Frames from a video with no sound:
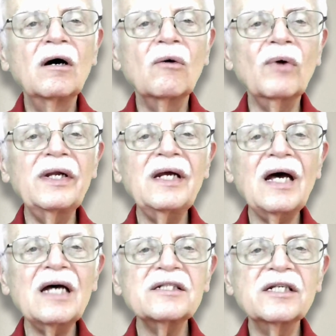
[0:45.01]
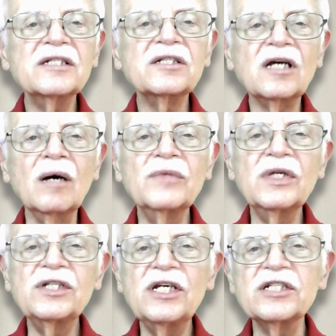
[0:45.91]
when he has his come to
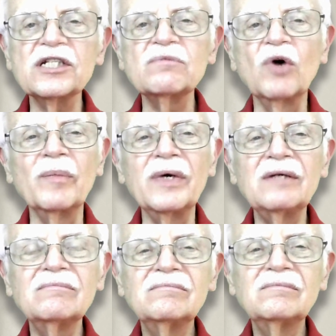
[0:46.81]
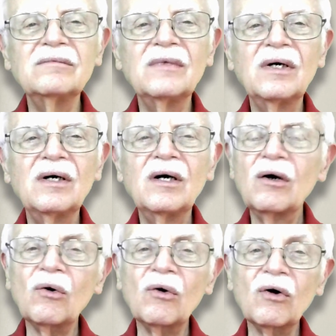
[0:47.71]
Jesus moment.
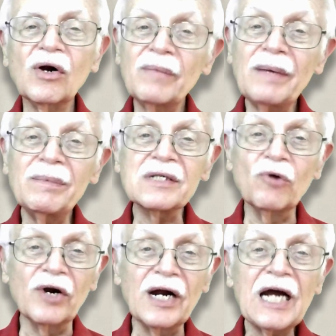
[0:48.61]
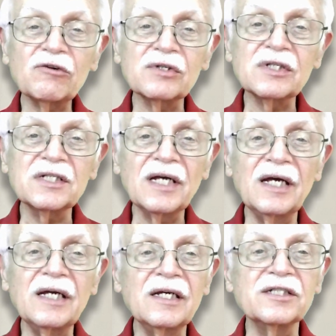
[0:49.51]
Or maybe it's more accurate to
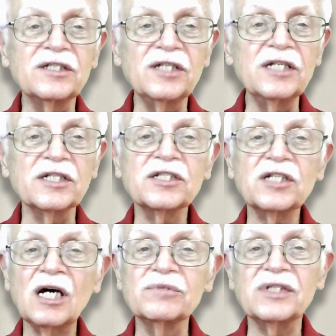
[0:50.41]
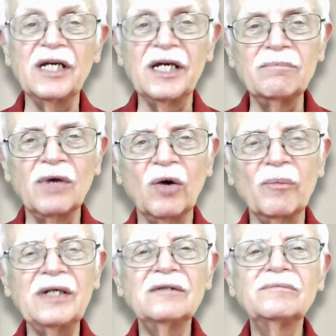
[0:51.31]
say his Jesus comes to him
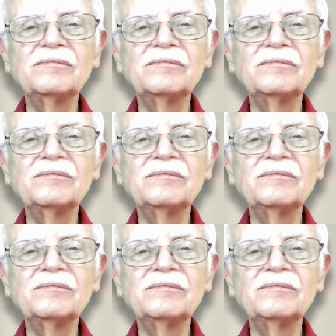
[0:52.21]
moment.